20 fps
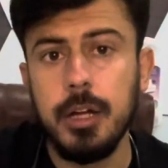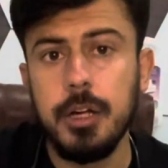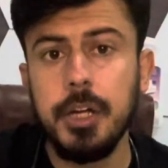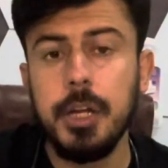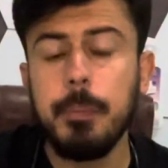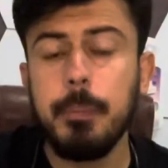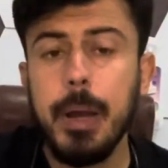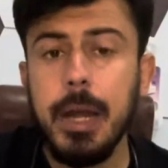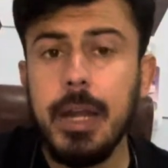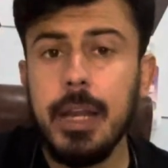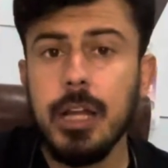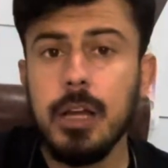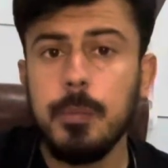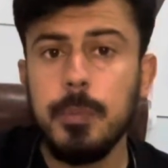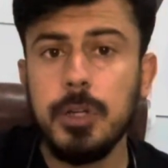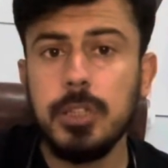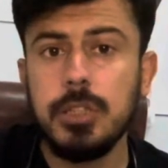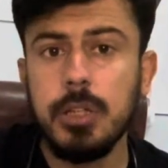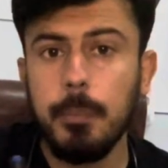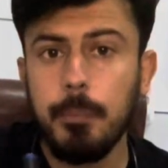Depending
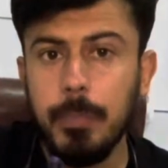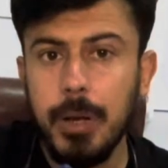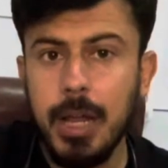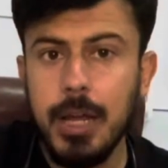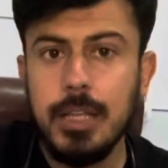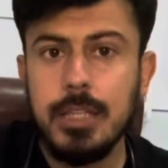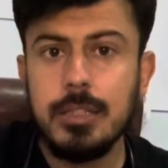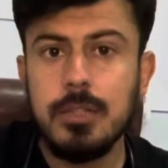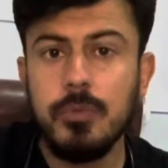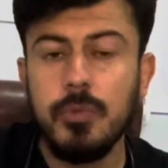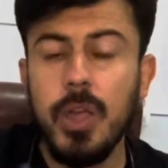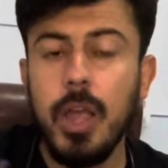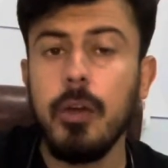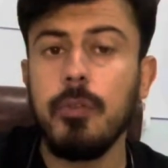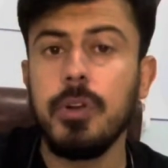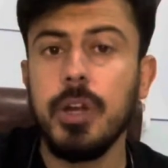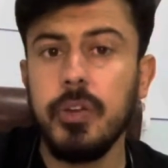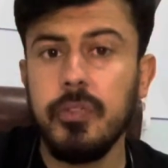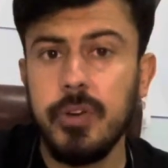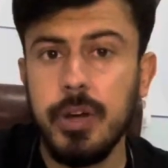upon the plans, we
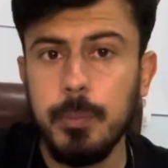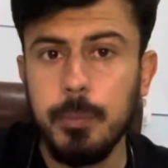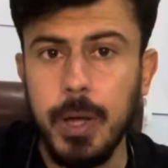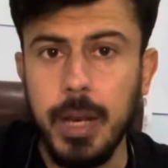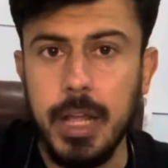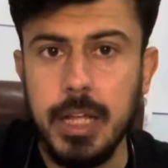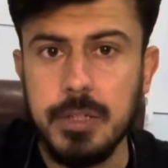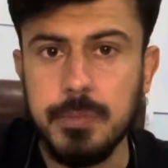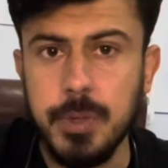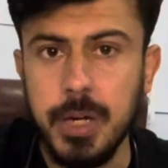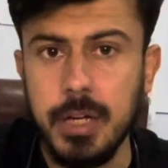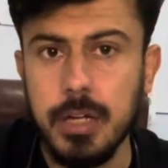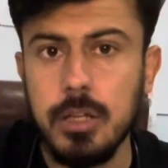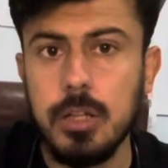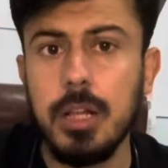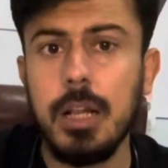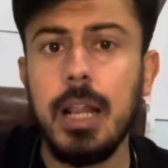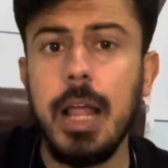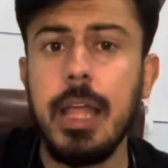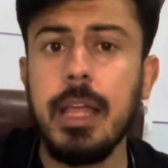have different management.
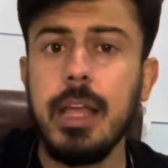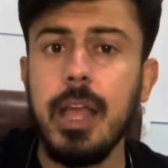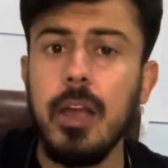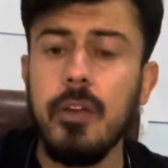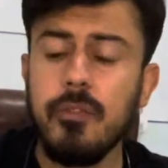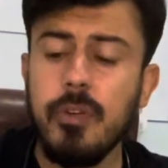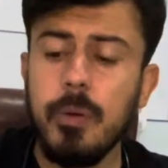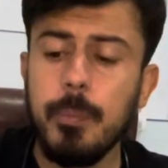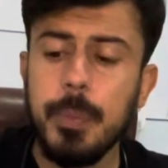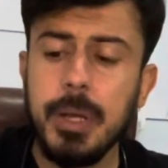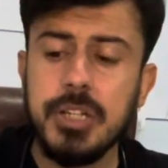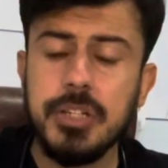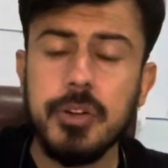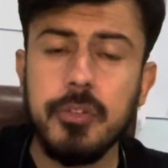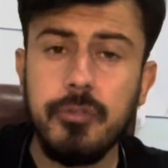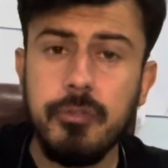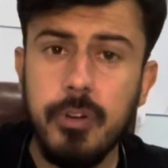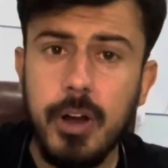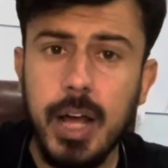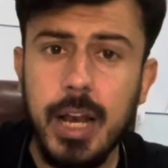Like if a patient
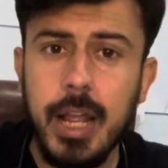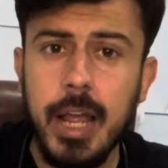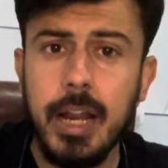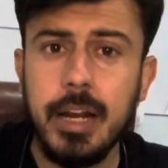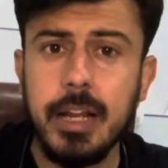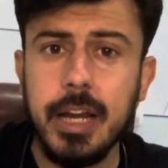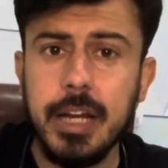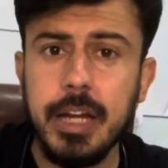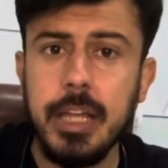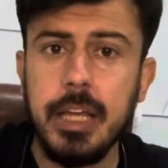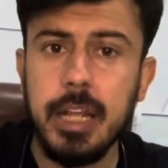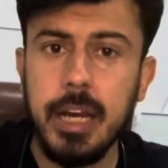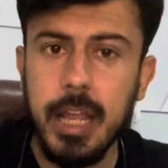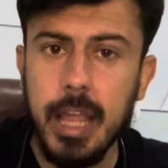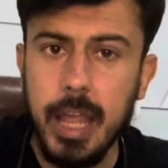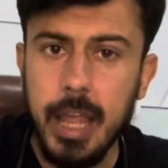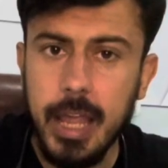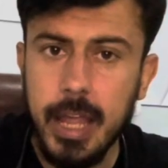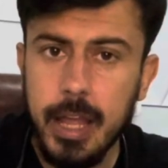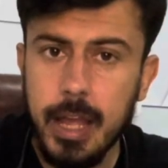fall in category
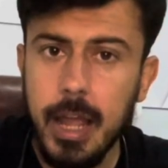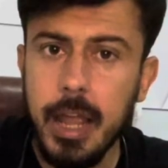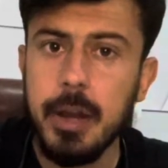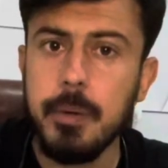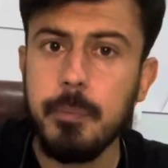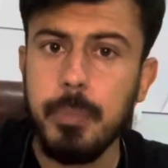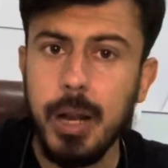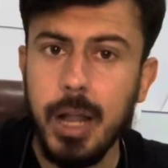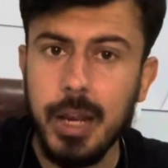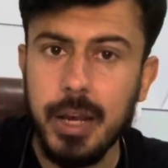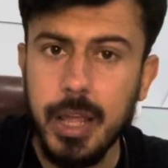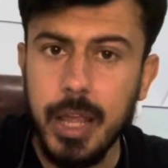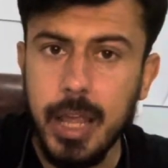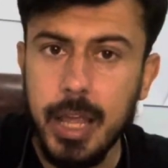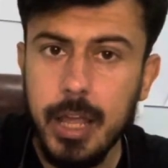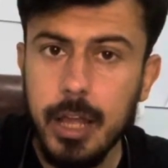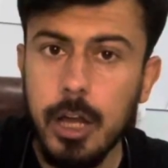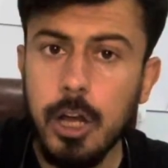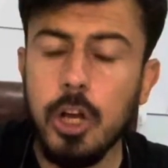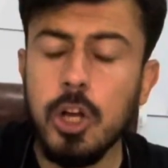A, in plan
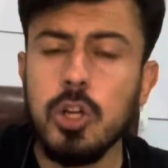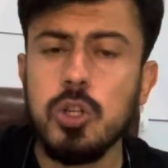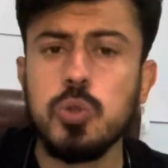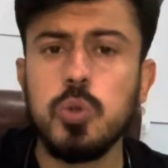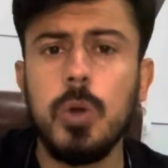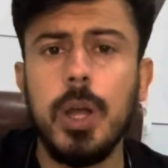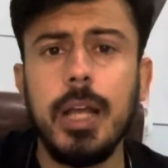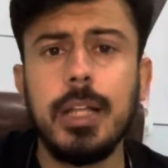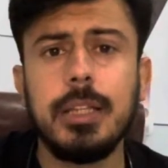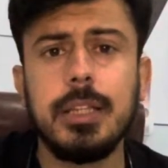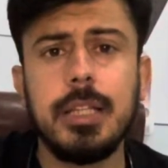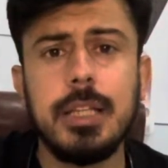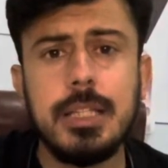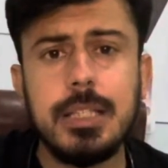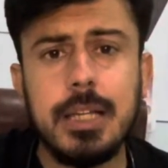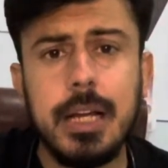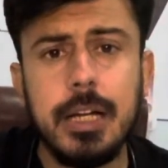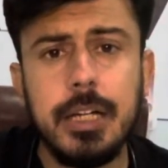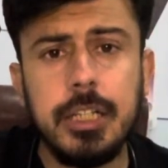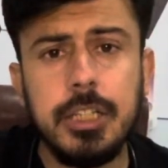A, so in this
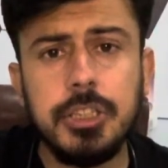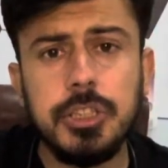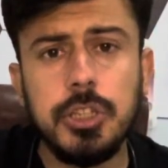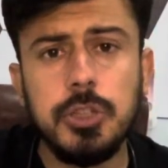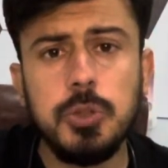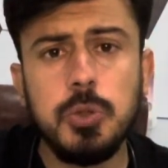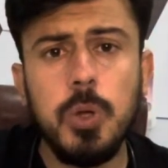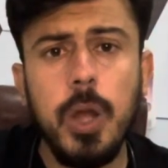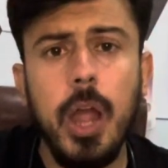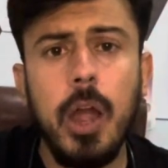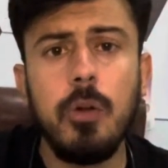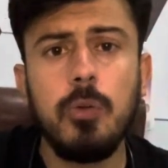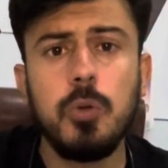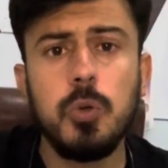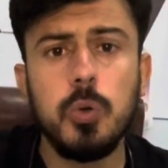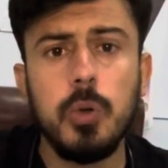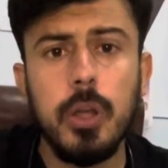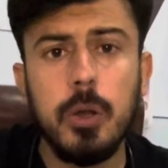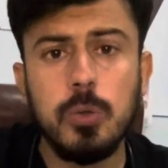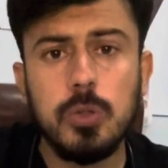condition you have
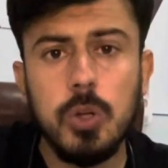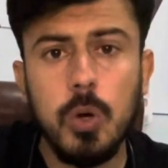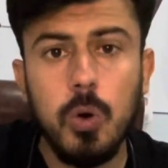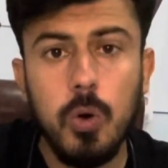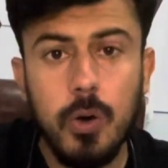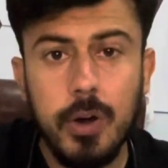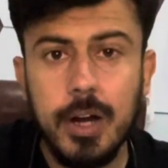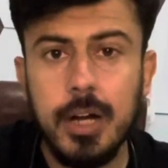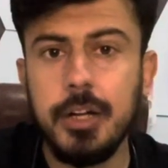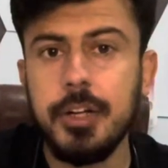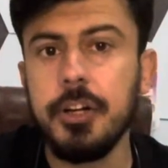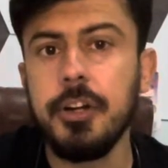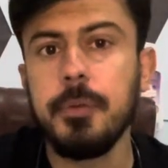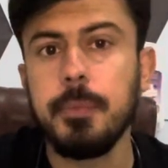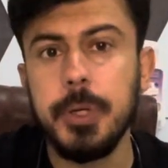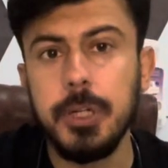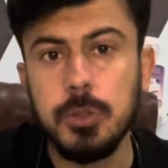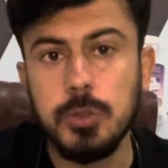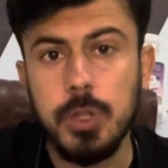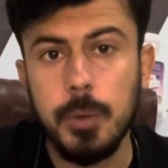to give the oral
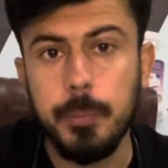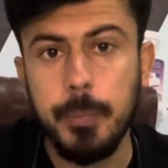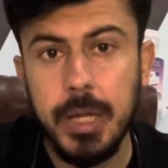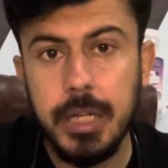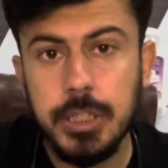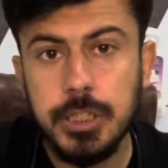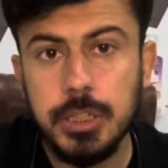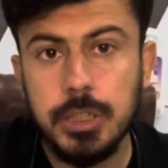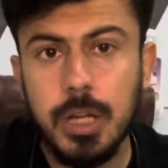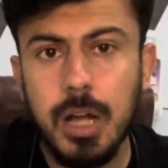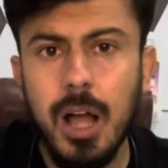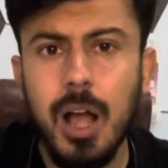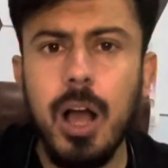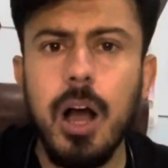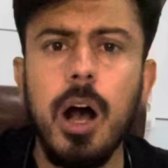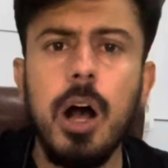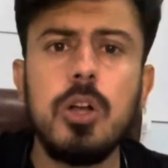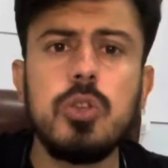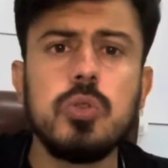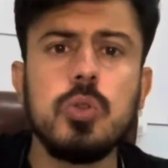treatment to the patient.
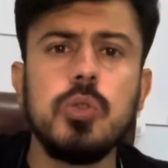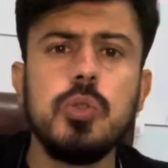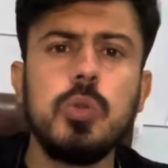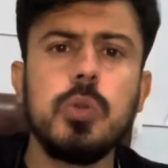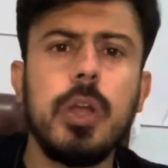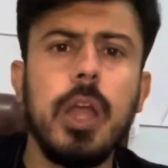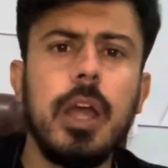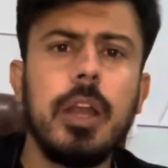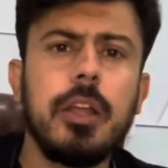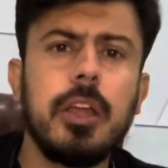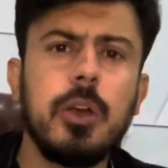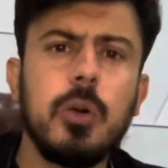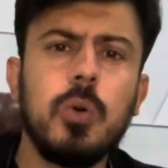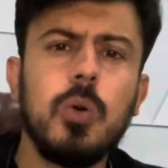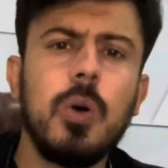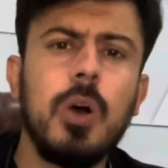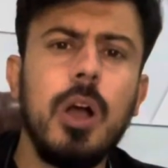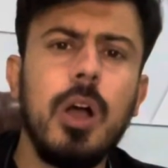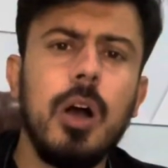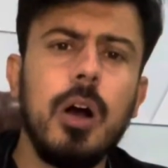Also you can give
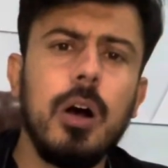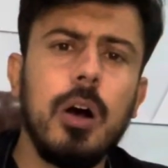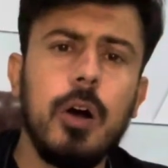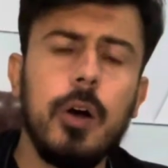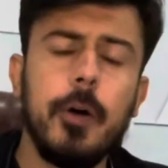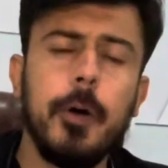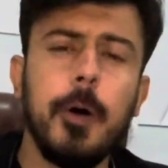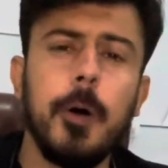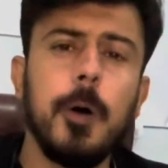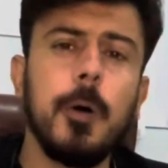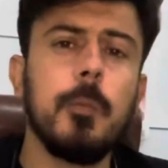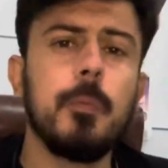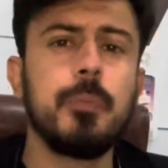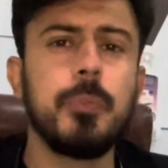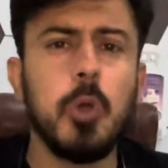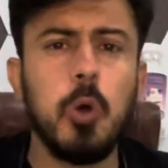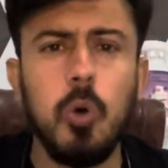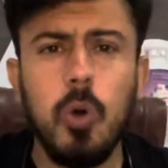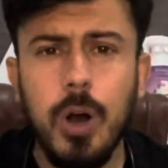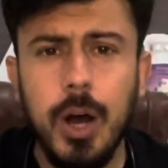
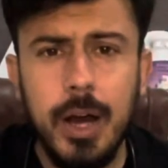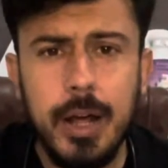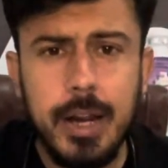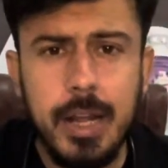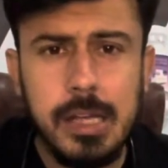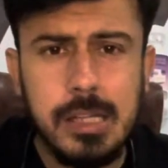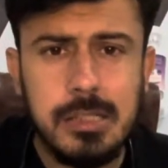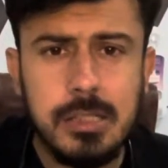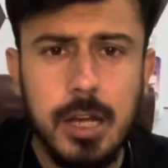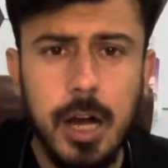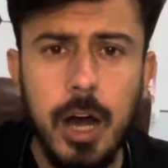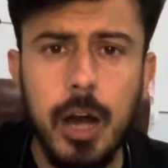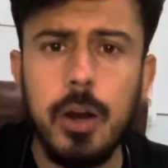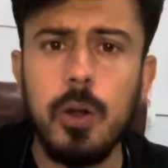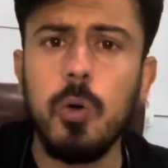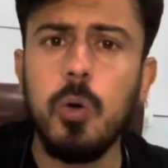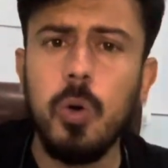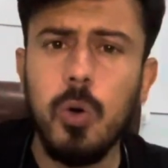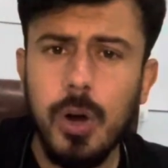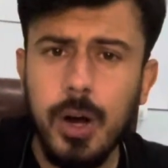ORS or
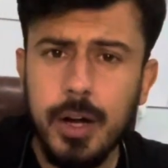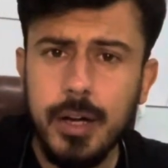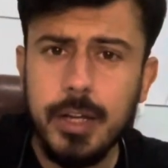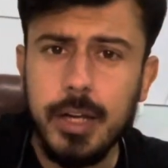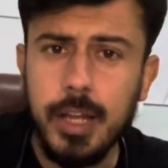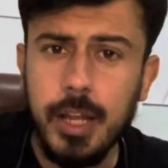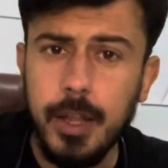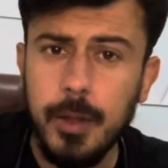ORT,